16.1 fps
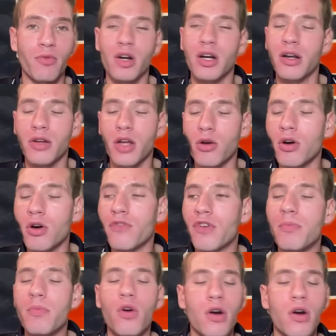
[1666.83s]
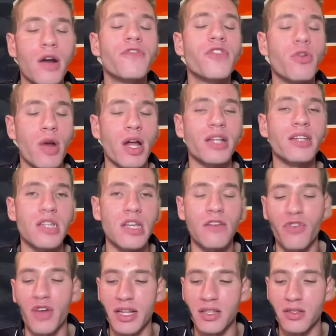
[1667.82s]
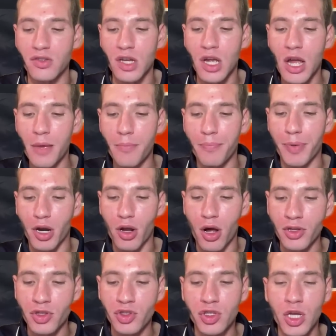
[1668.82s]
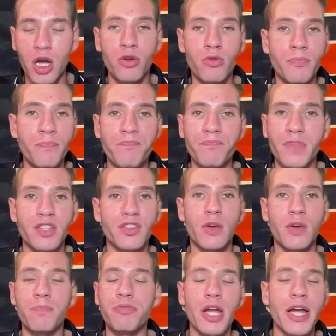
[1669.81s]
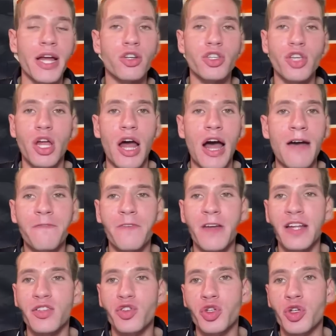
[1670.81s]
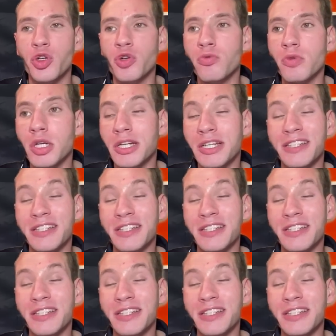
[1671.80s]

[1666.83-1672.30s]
We're going to go over more of the run defense, but also some players on offense who